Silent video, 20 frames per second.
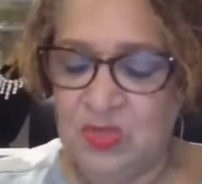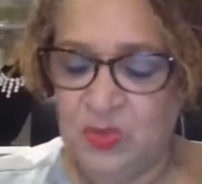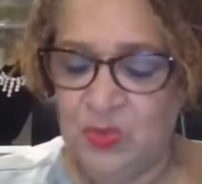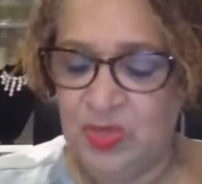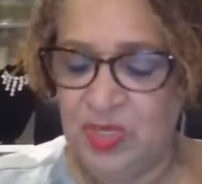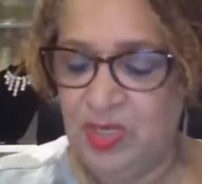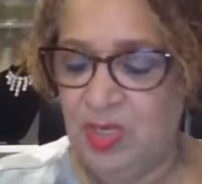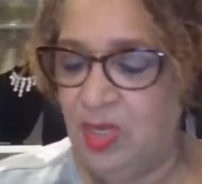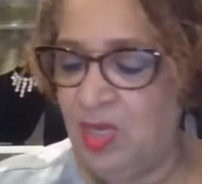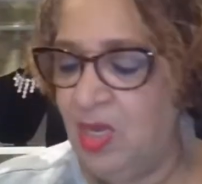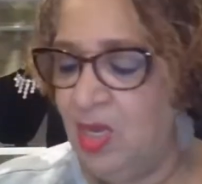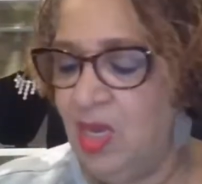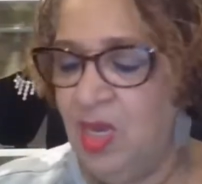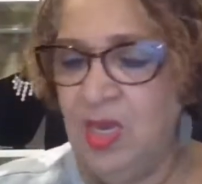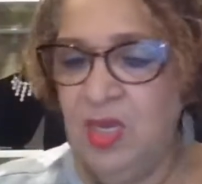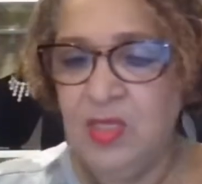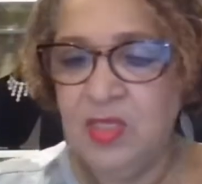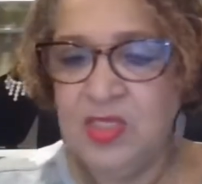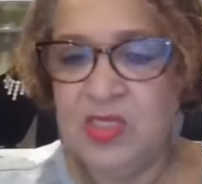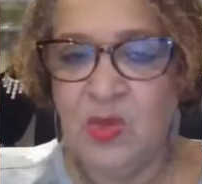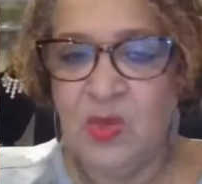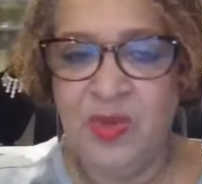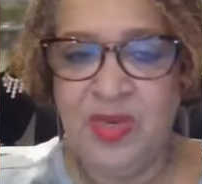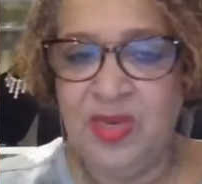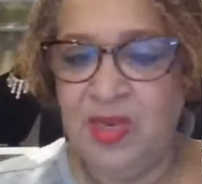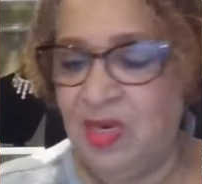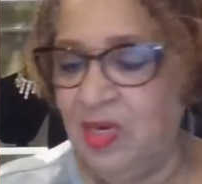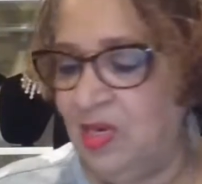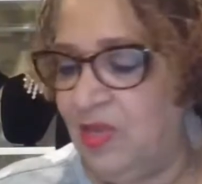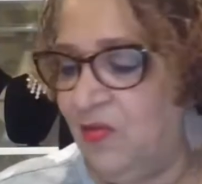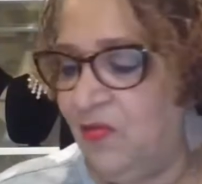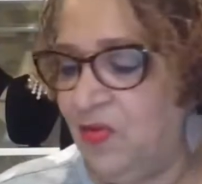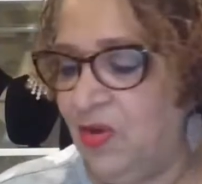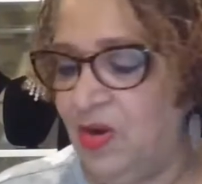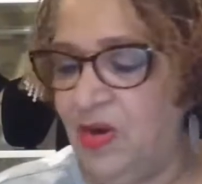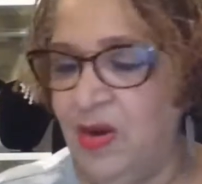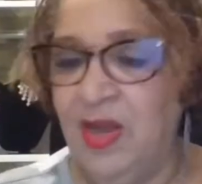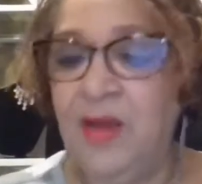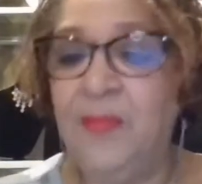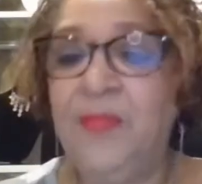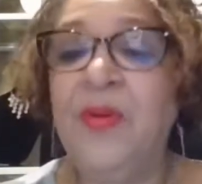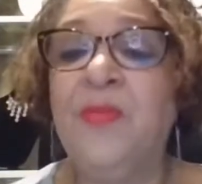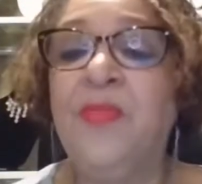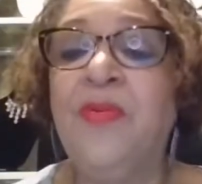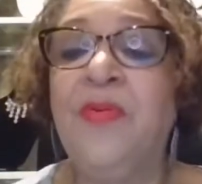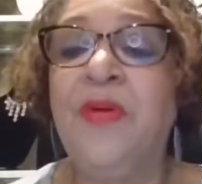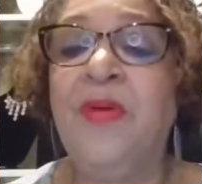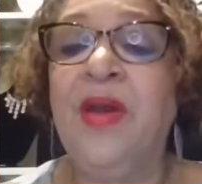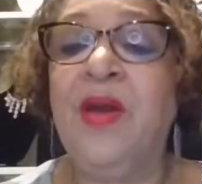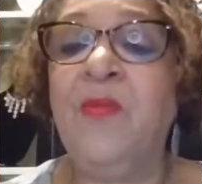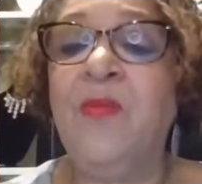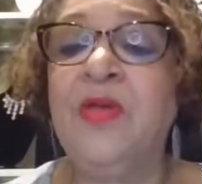sweetie. So we can lift her up in prayer.